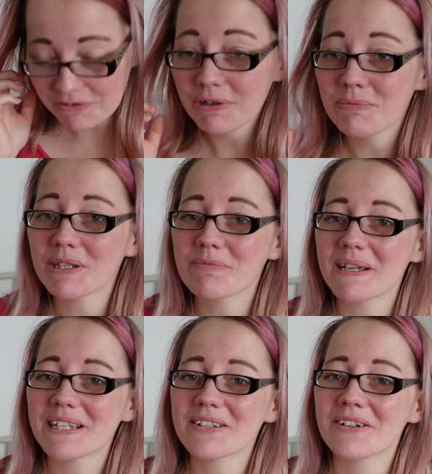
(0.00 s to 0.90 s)
very much
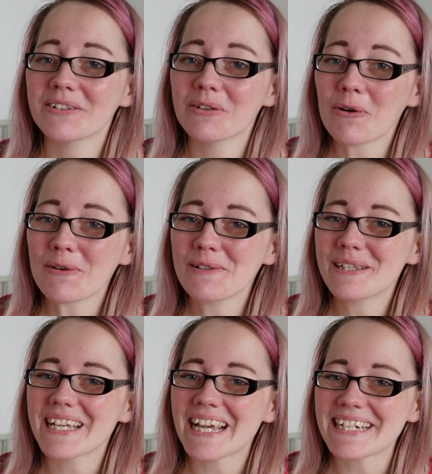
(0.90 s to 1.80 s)
based on
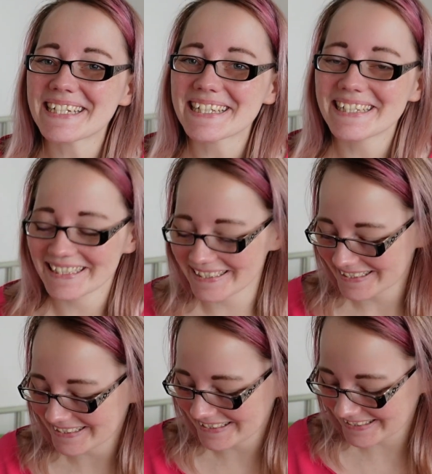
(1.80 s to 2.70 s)
old
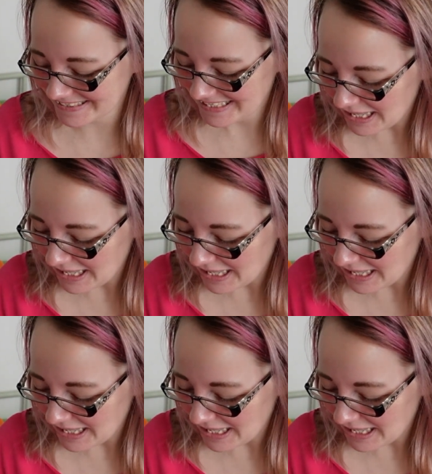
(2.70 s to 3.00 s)
Icelandic